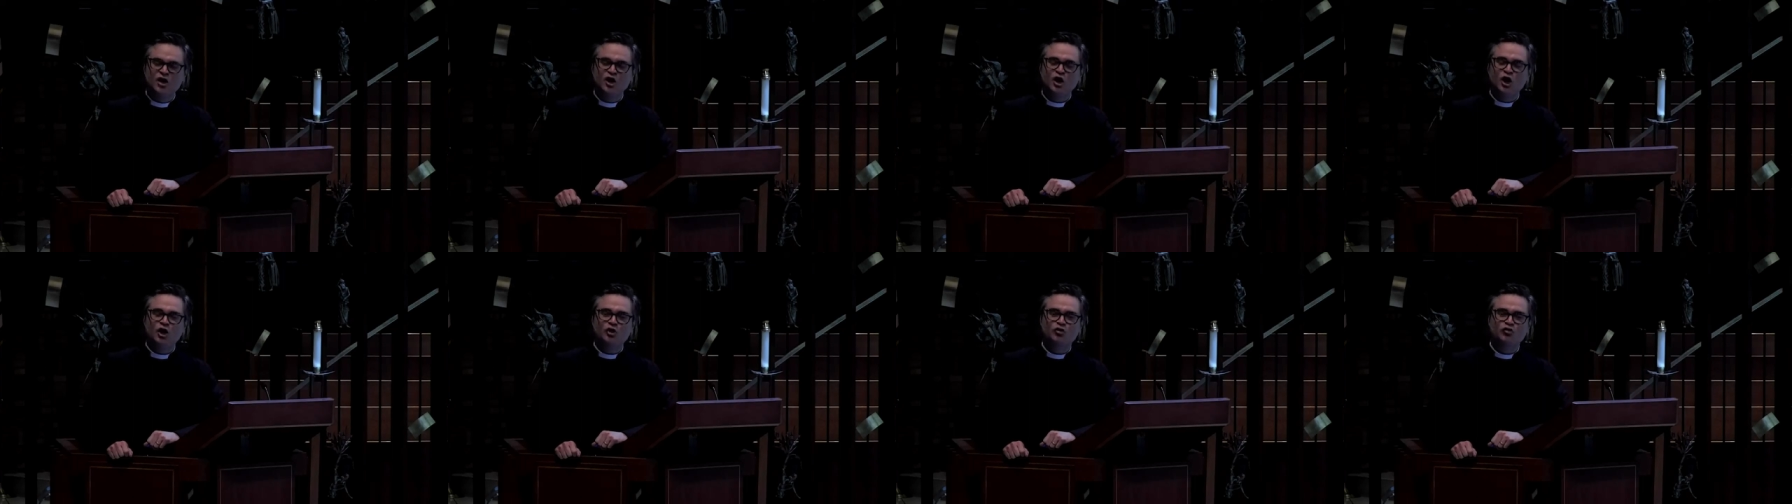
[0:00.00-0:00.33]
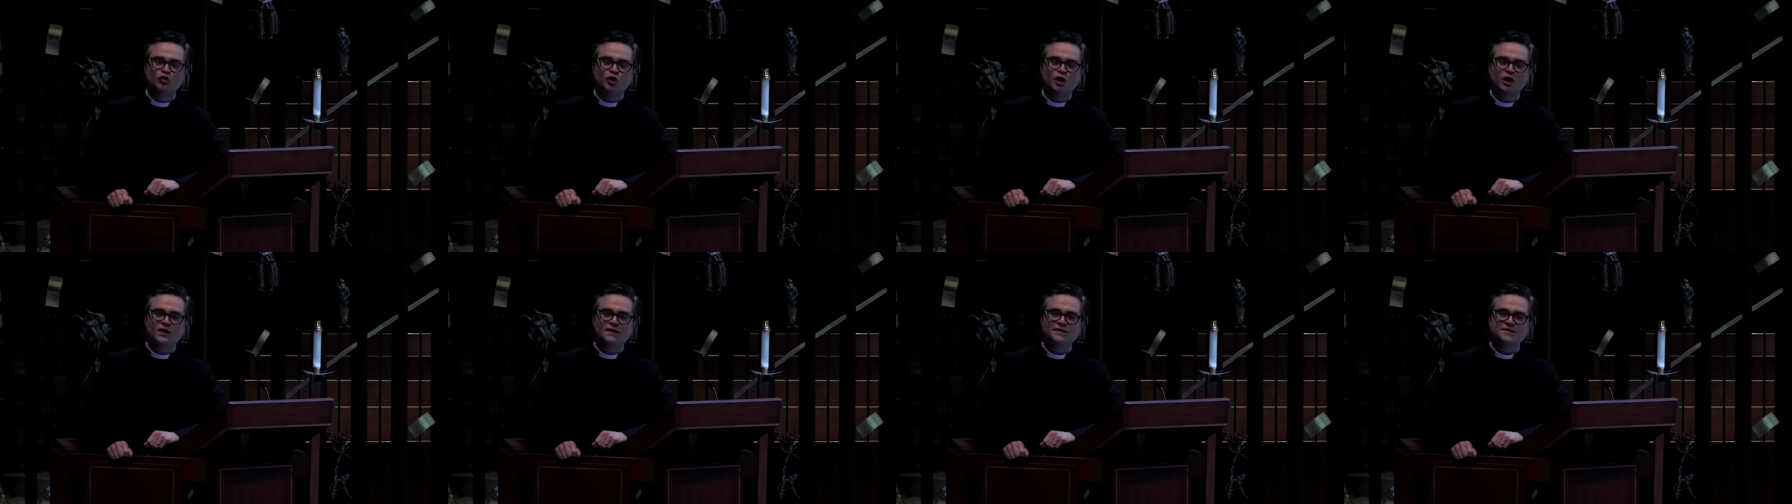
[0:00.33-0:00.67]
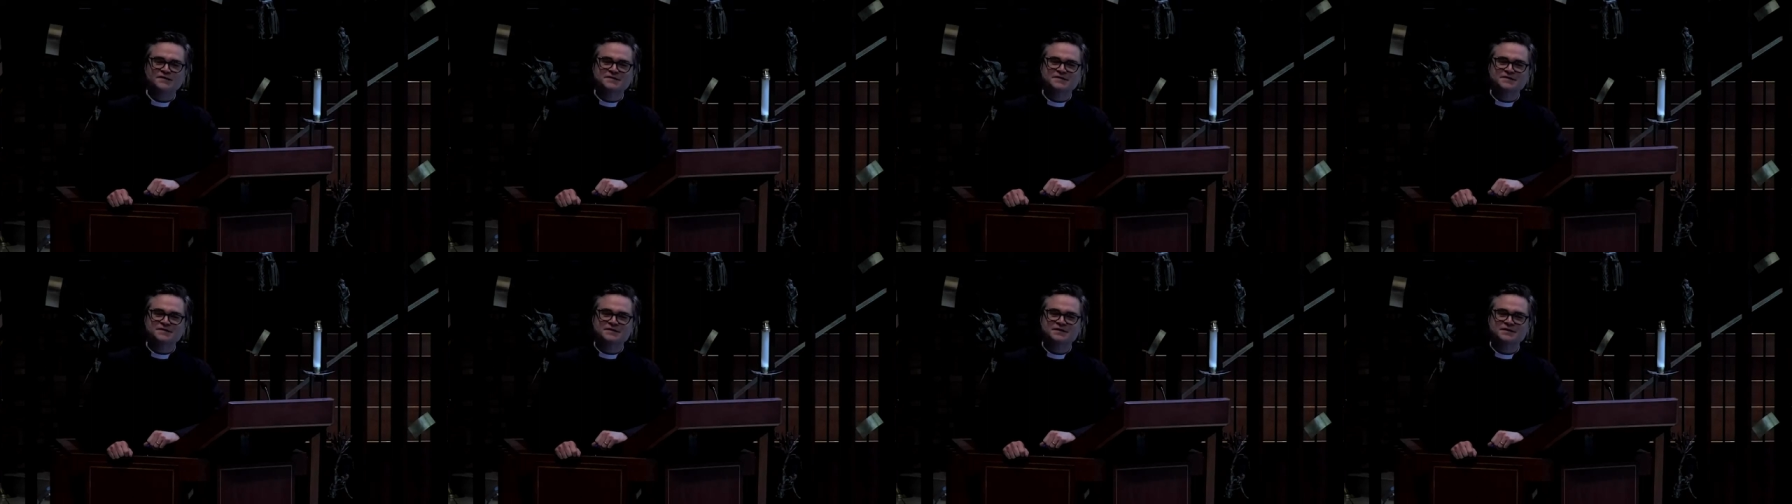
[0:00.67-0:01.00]
a
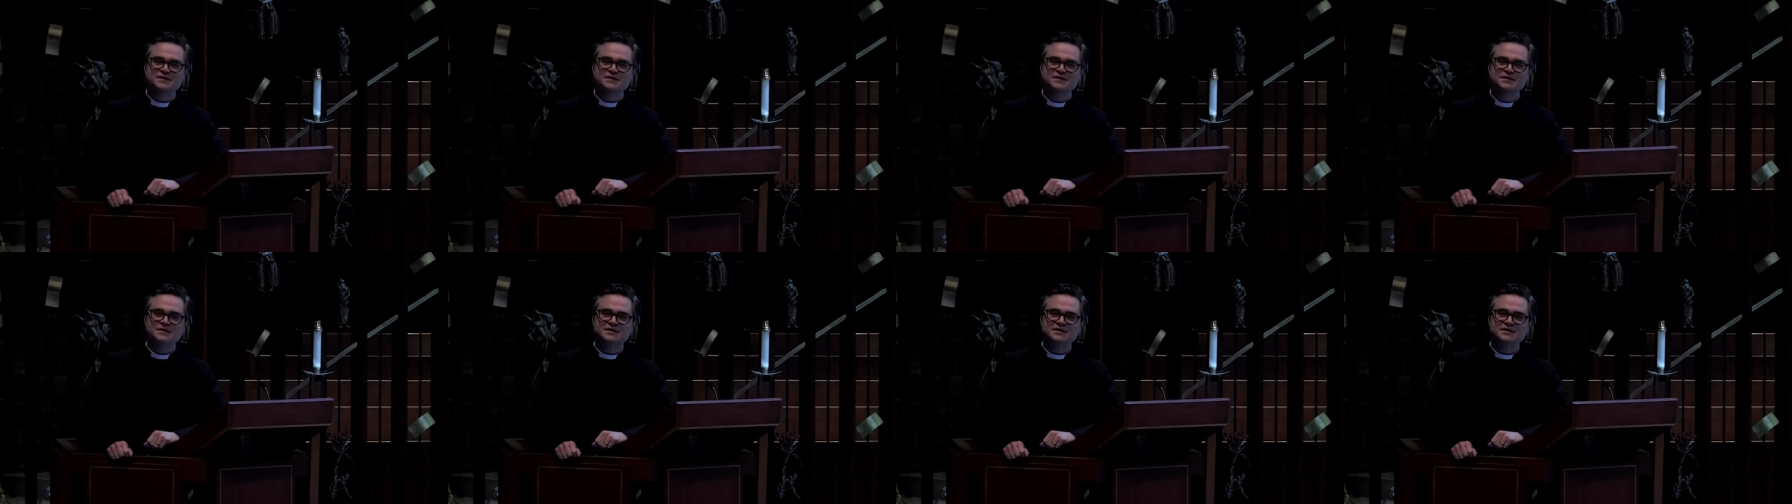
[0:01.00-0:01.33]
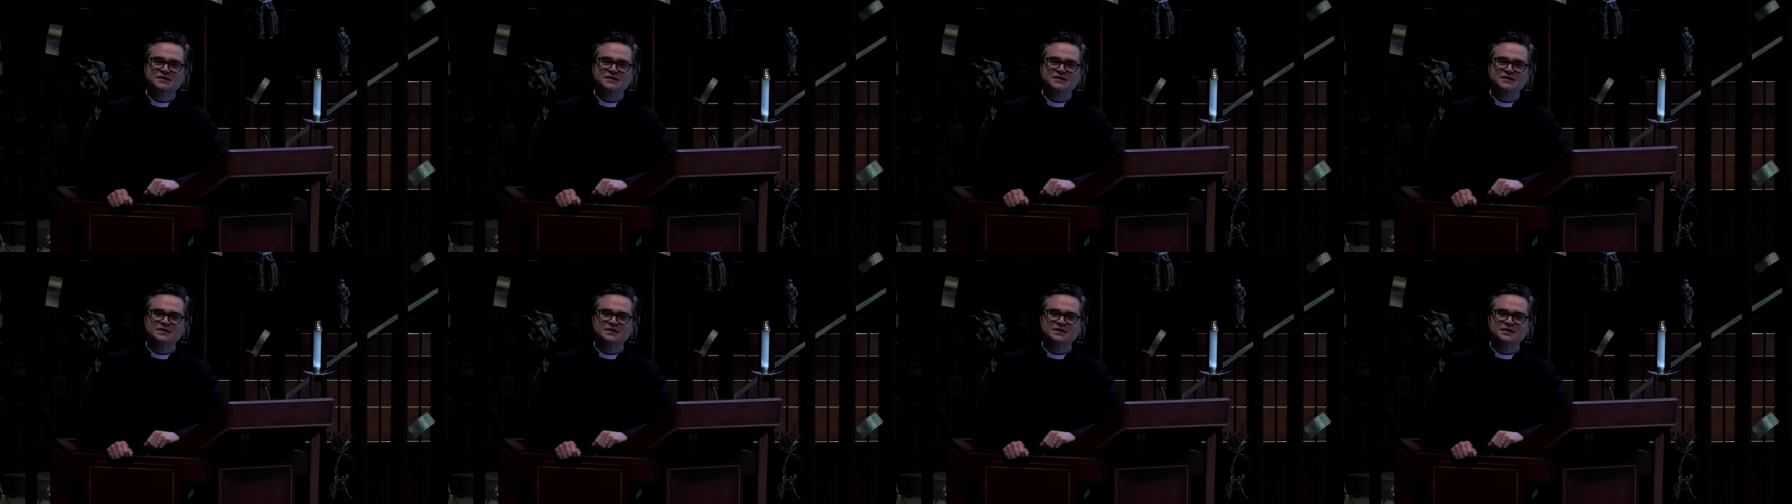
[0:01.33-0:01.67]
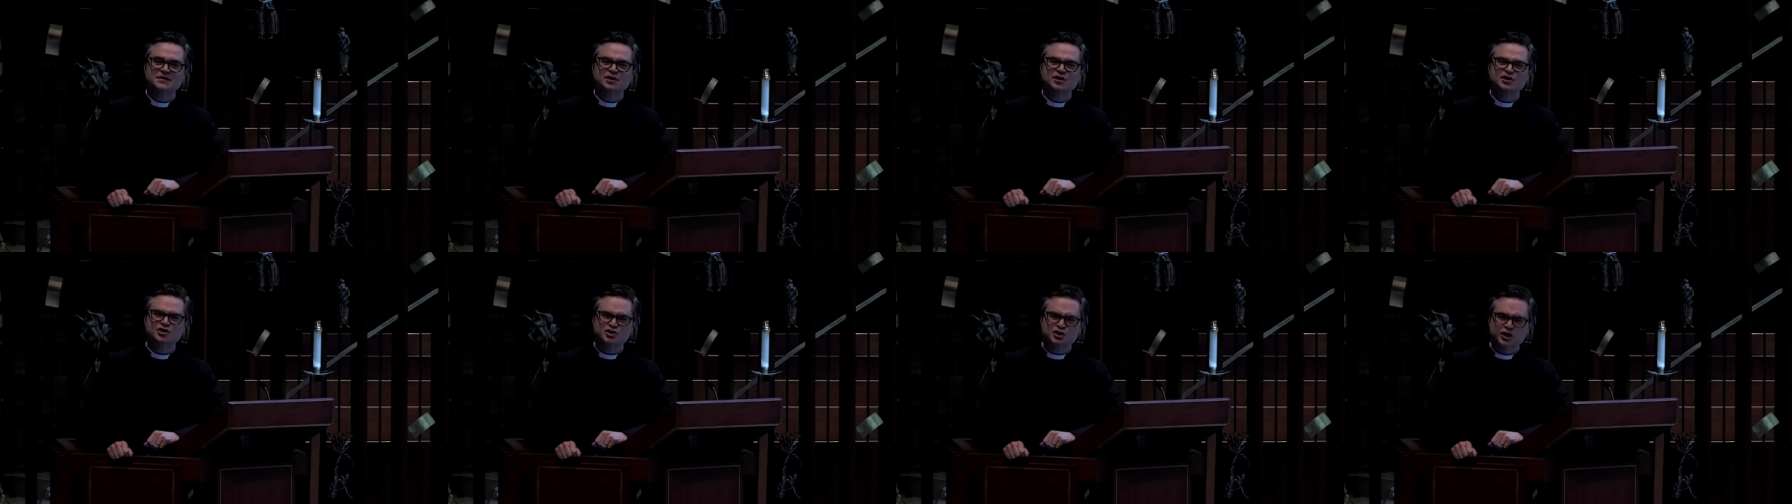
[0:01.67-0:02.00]
cross
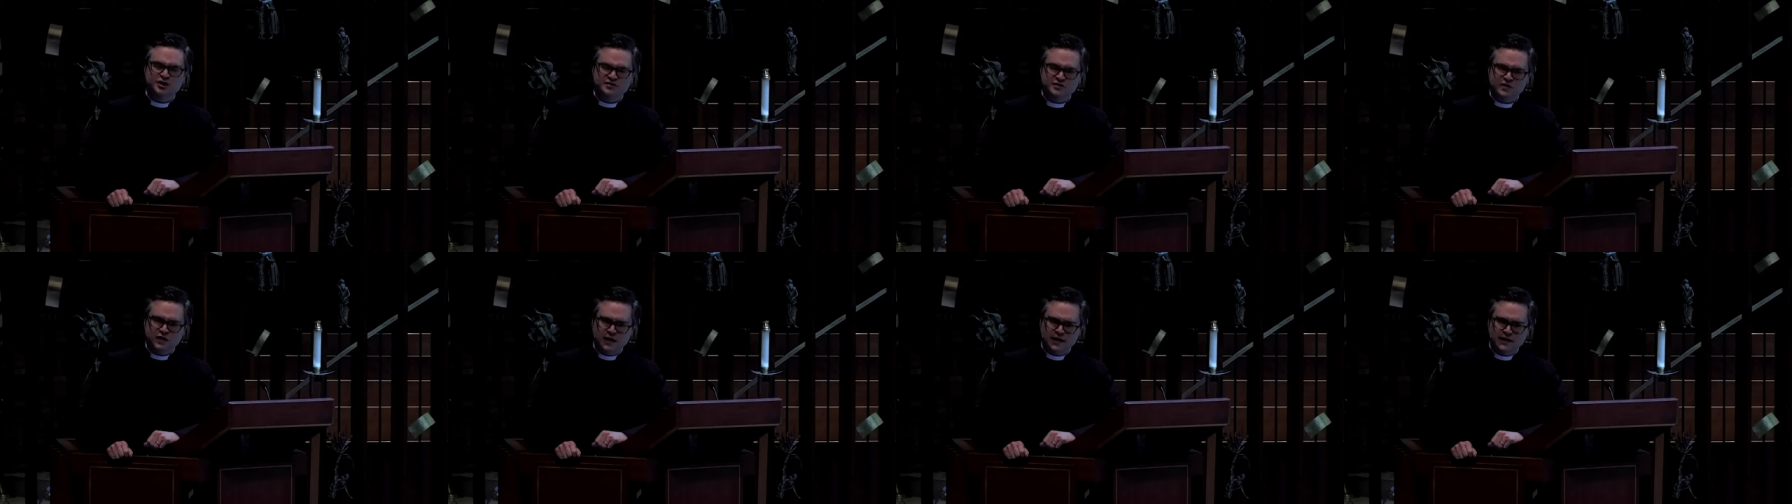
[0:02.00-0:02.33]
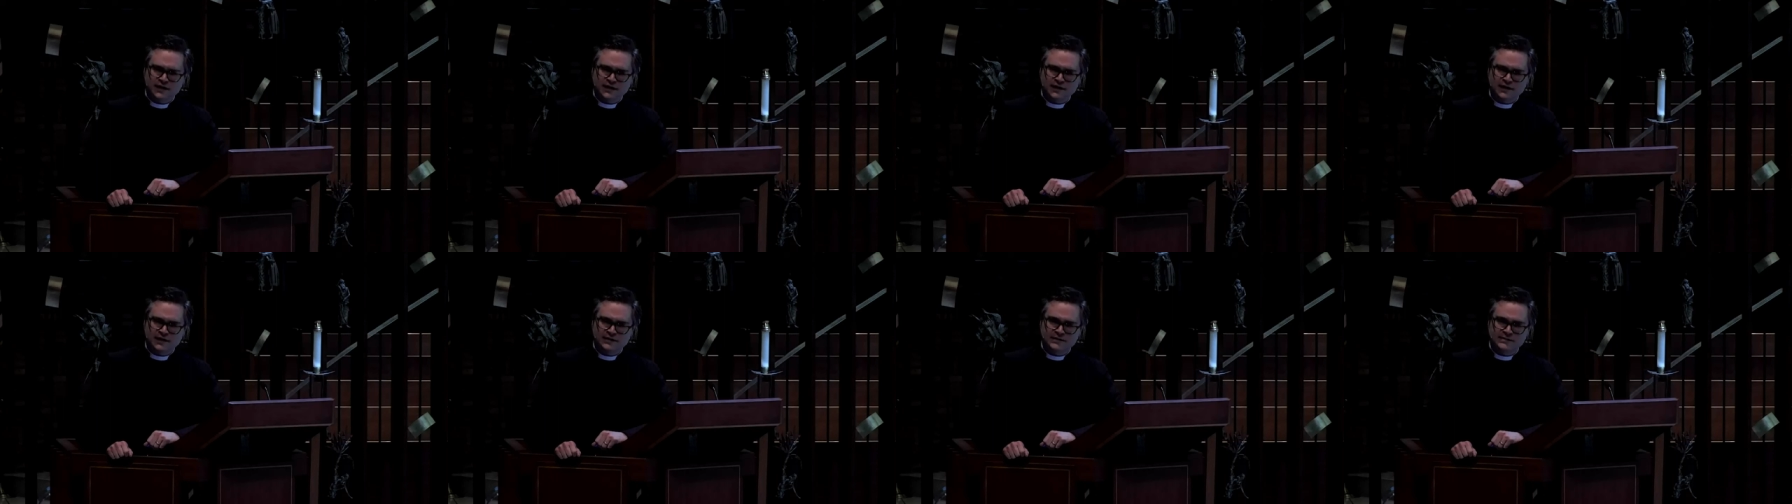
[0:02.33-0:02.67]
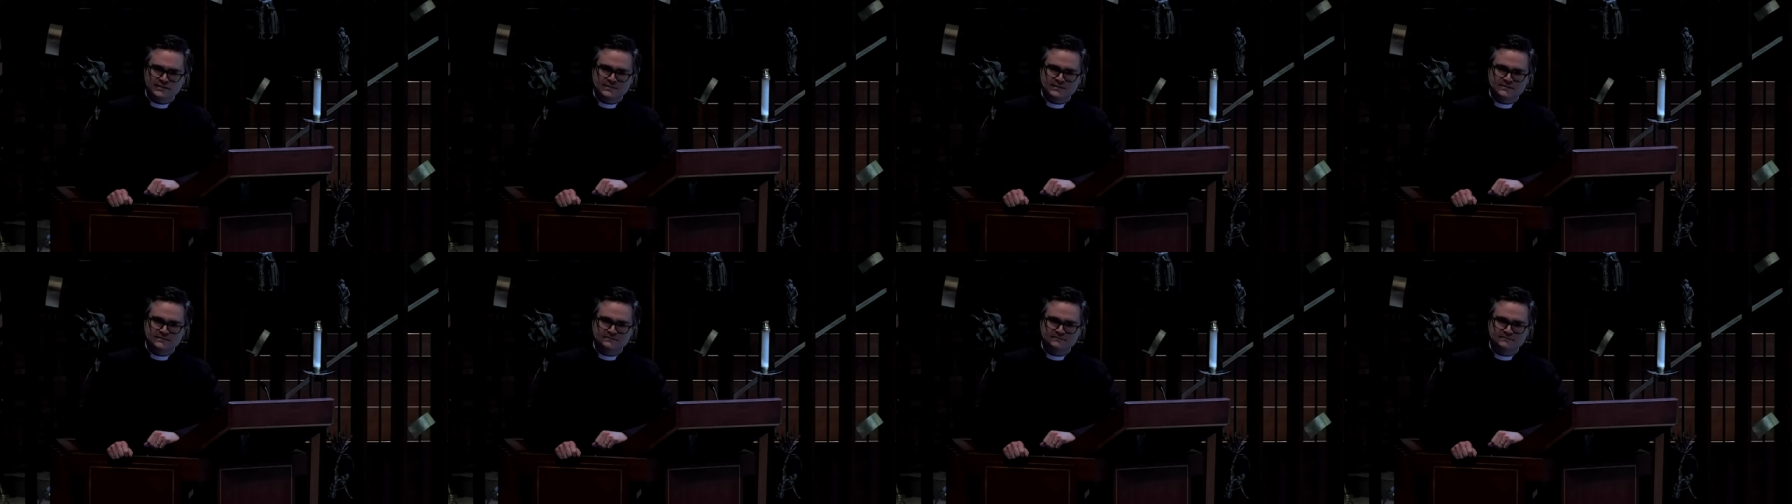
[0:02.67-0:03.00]
just like His.